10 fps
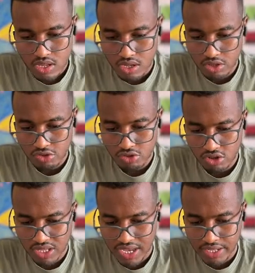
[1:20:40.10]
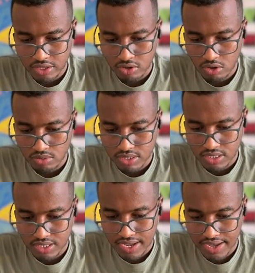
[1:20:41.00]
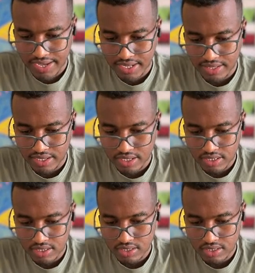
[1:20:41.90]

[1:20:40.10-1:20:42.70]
this is not ATO, it is ATS.